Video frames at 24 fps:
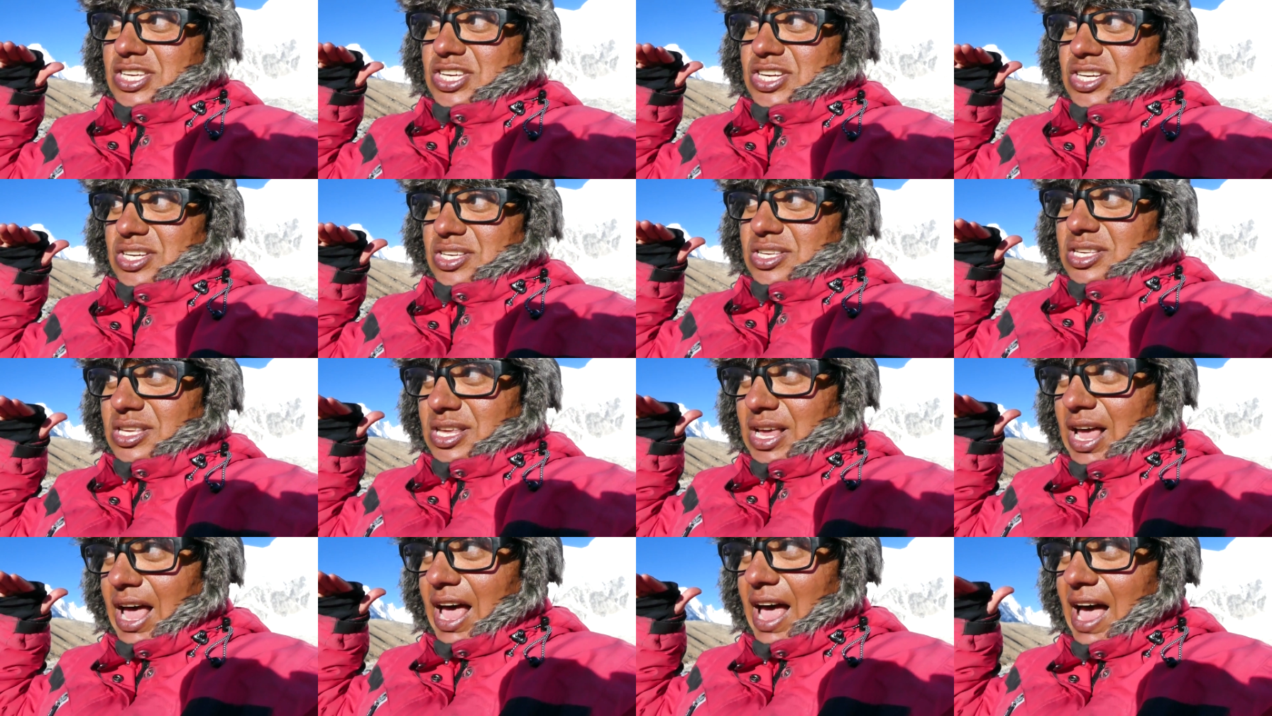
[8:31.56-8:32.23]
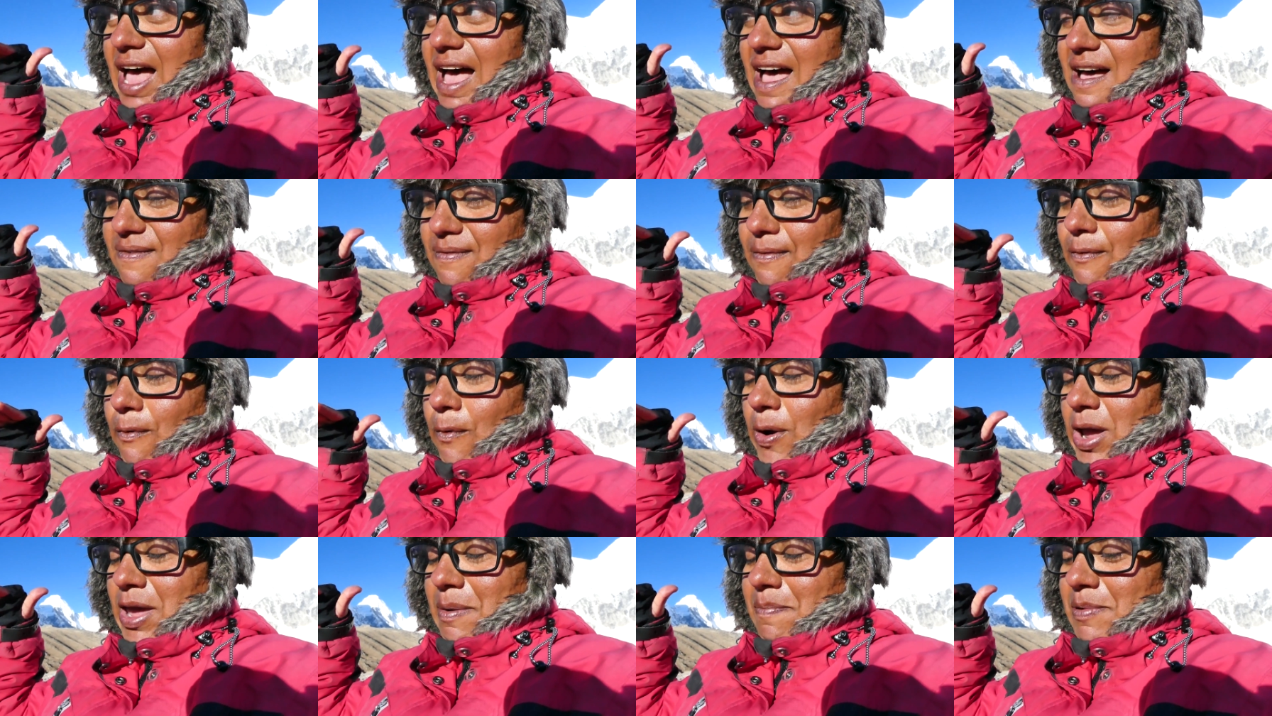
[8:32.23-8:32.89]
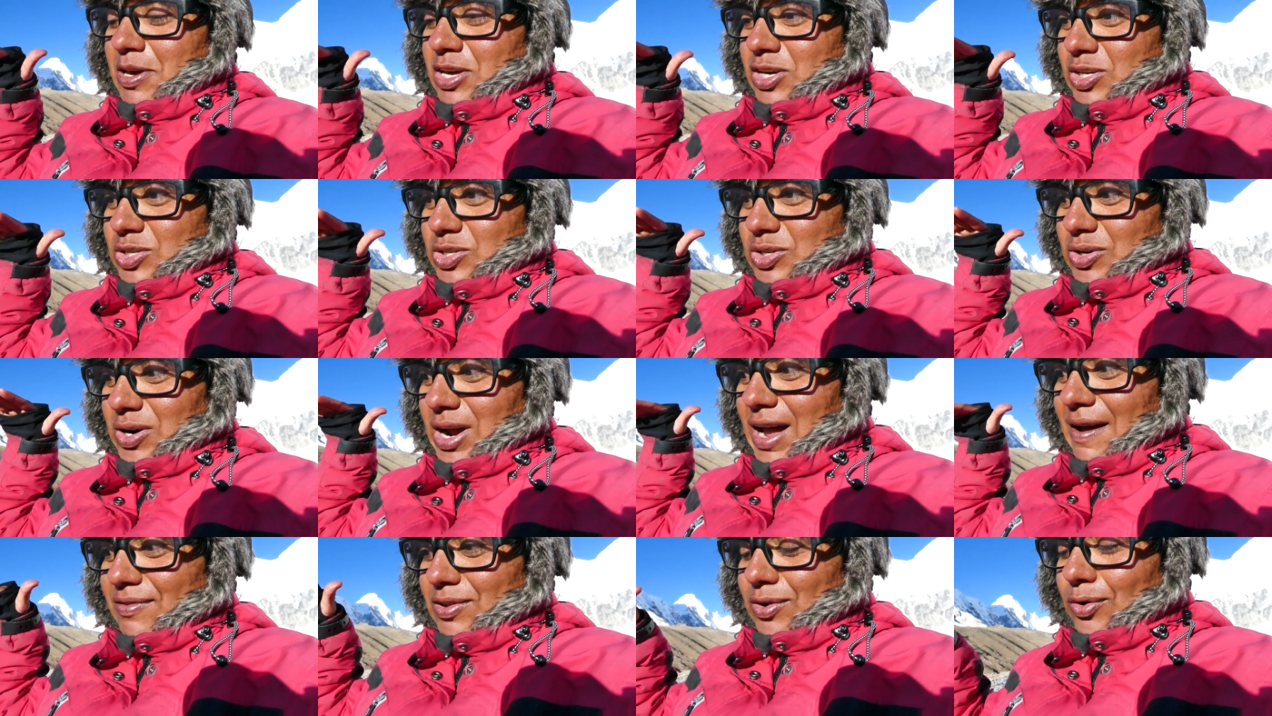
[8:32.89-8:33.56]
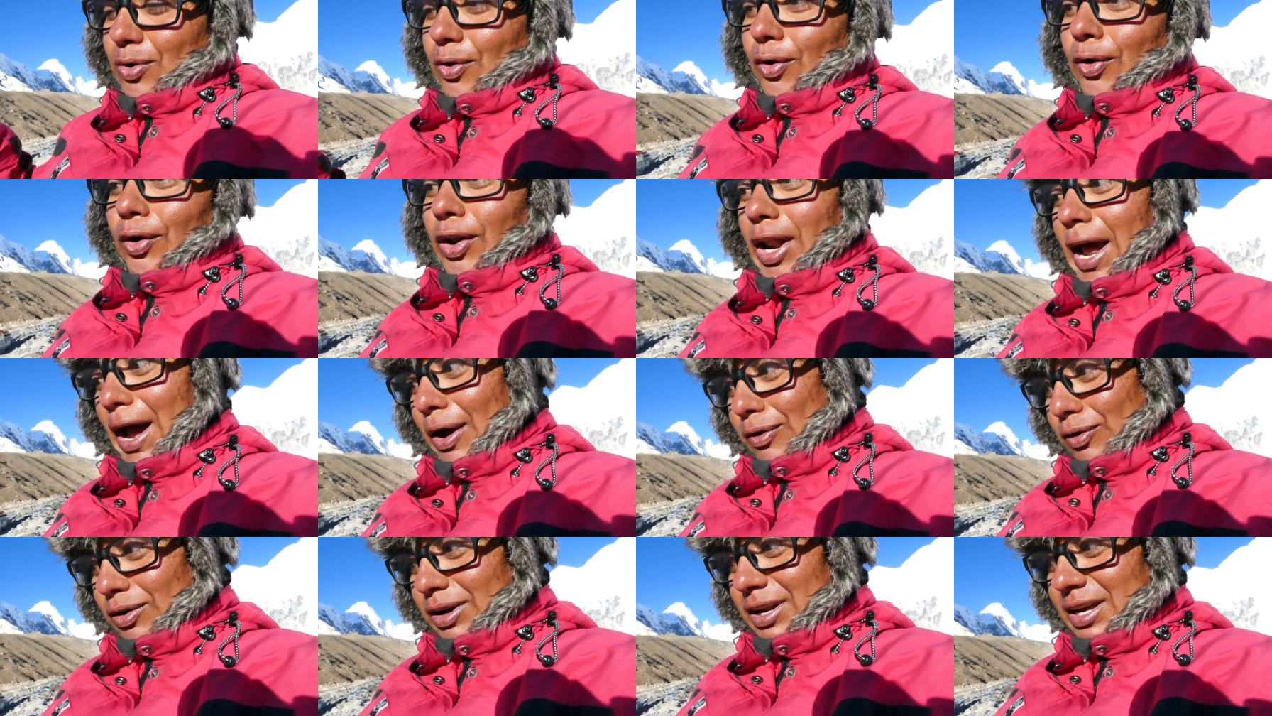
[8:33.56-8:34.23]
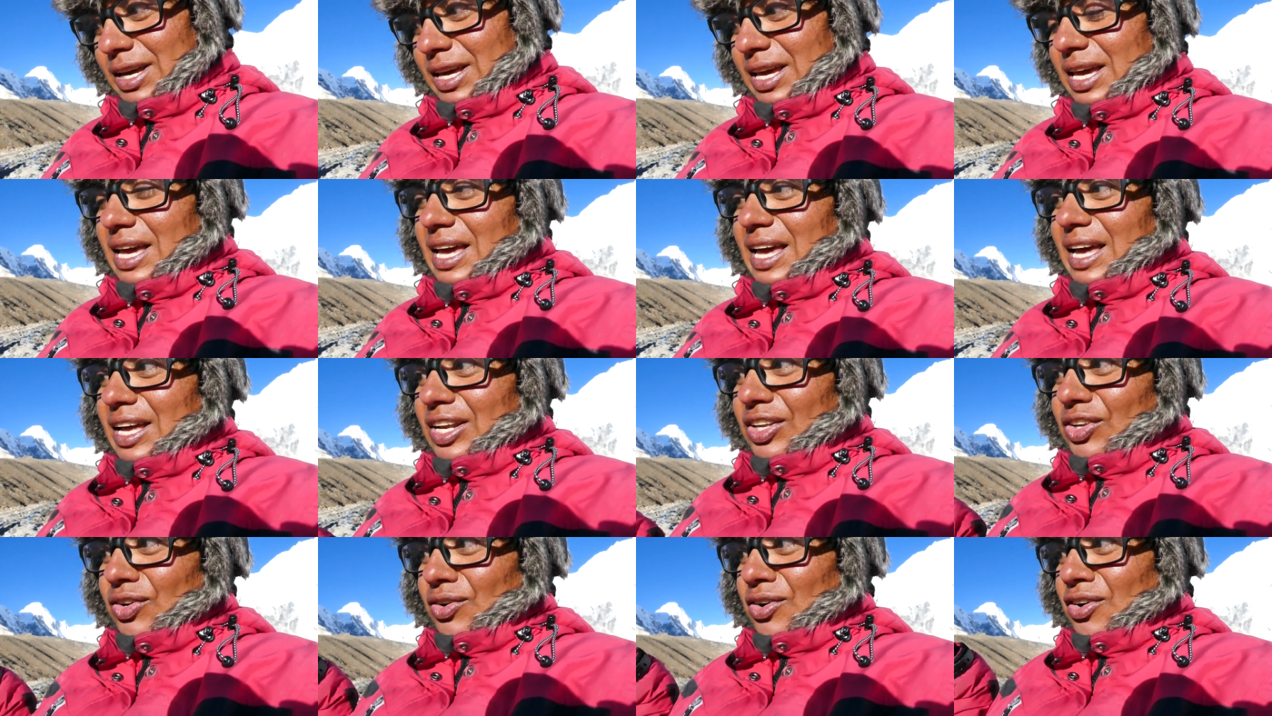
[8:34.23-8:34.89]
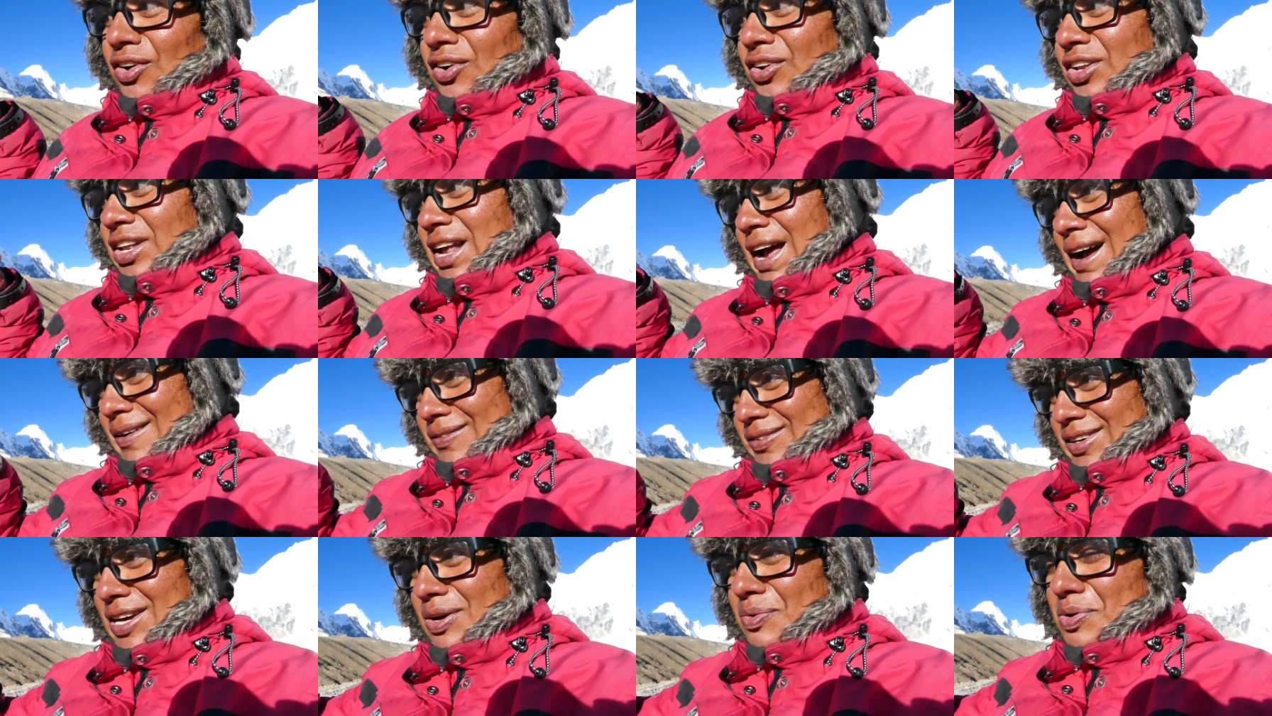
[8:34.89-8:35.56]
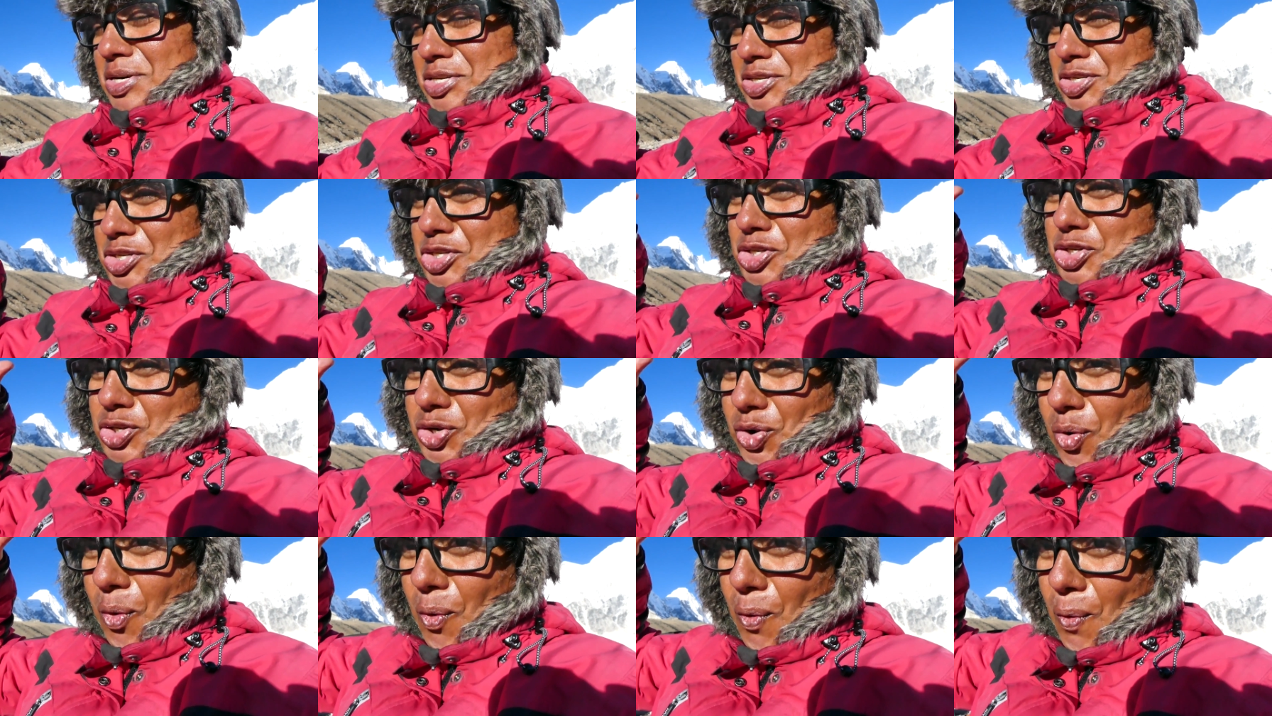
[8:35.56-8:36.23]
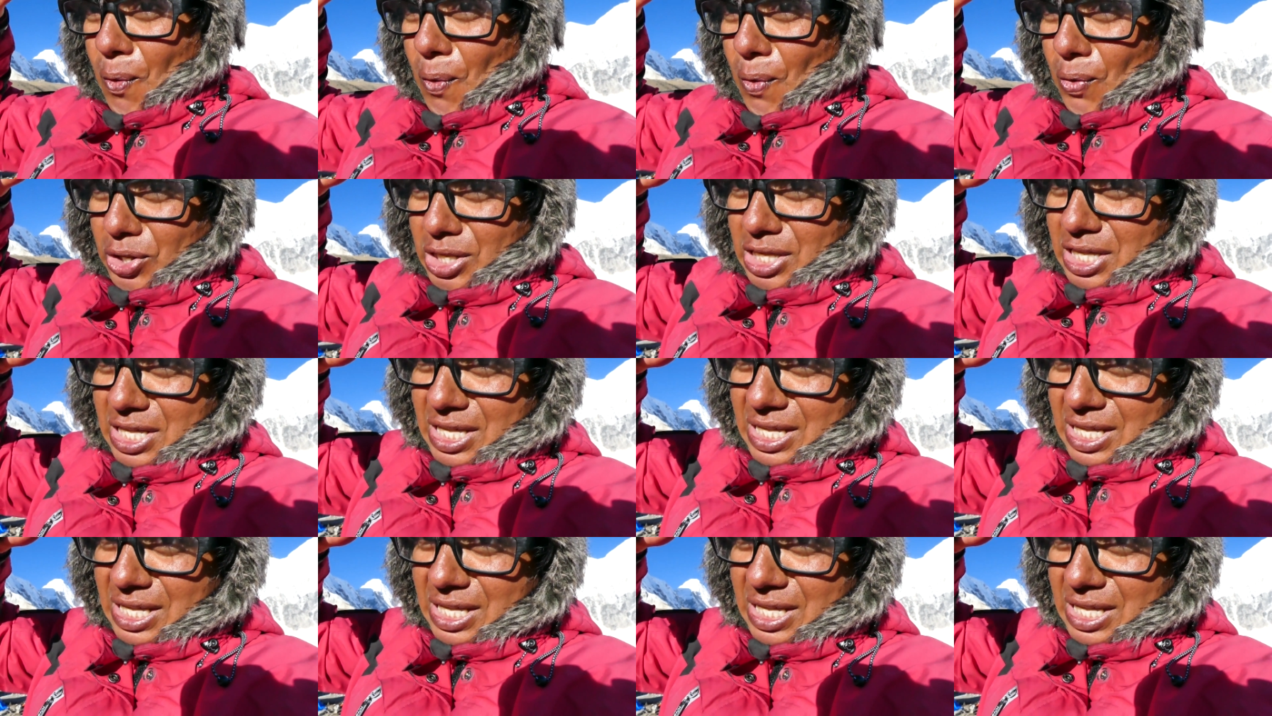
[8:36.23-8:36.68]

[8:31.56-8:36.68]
just halfway because you have to go down and to go down it was so